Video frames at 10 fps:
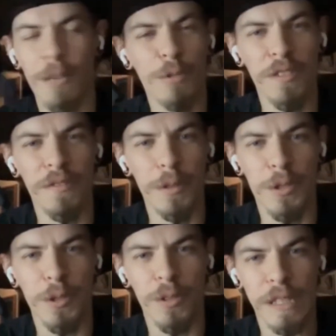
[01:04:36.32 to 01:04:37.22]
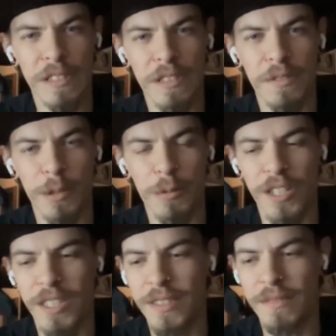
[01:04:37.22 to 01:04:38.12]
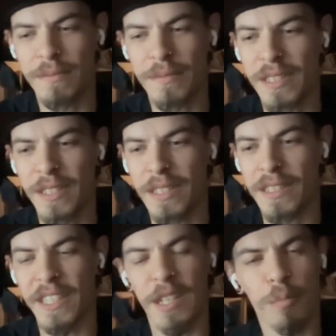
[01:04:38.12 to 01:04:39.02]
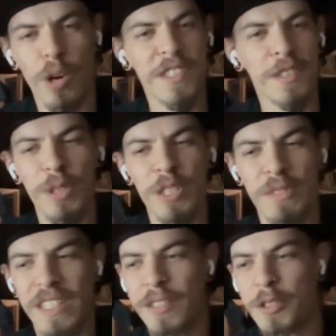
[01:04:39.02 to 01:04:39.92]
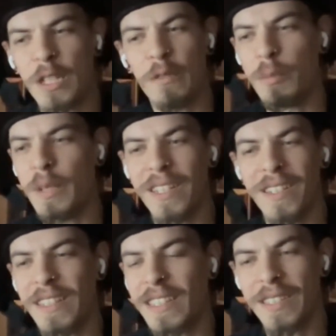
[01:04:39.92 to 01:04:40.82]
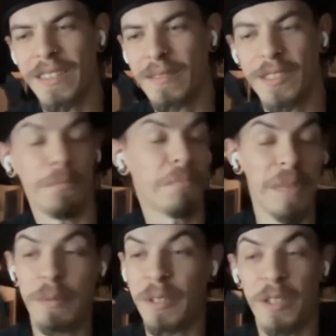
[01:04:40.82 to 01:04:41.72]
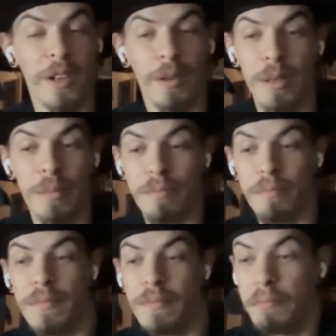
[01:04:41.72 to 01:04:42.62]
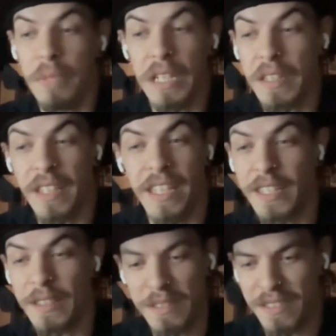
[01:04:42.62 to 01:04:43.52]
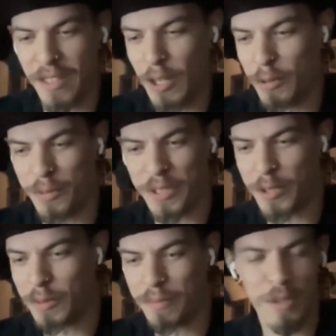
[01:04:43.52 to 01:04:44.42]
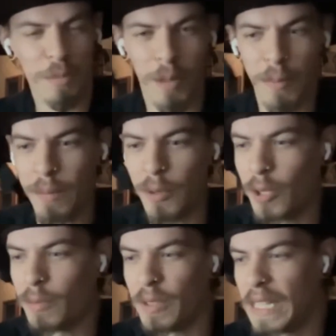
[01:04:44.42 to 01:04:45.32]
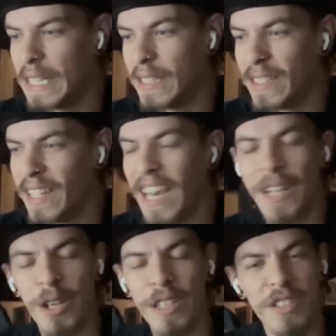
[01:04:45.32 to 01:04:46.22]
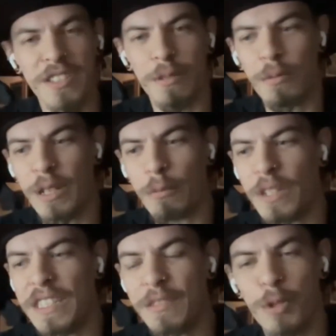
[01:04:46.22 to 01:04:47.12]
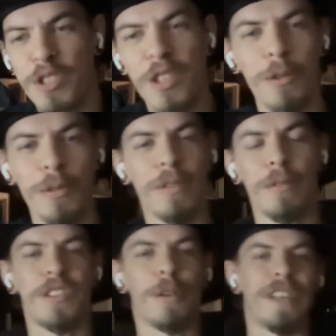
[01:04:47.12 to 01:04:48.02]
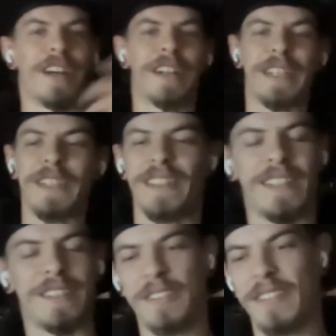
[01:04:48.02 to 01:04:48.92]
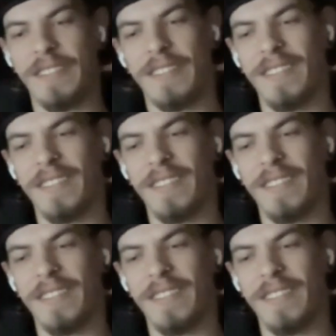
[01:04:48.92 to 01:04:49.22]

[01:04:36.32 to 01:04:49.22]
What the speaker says: yeah what the future holds because I feel like we're on like a precipice potentially of it being like a maybe a big thing in its own little small bubble, but I don't know. It's just we're so young in it, and it's